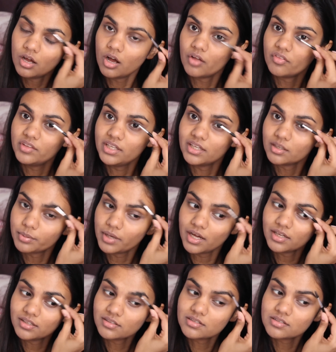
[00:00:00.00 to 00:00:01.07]
on the inner
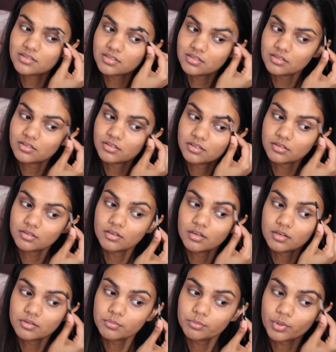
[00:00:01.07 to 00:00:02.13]
parts,
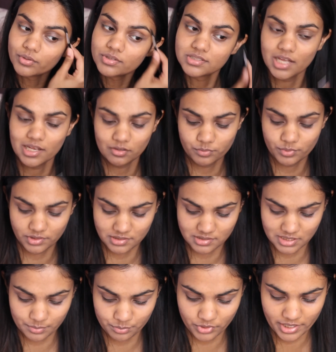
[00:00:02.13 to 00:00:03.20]
but we'll start off with this
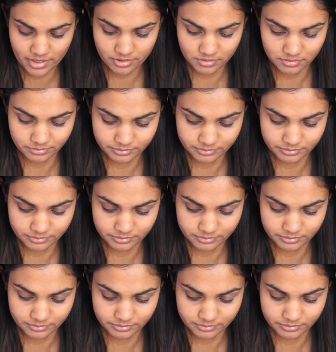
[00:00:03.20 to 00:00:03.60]
Dipbrow.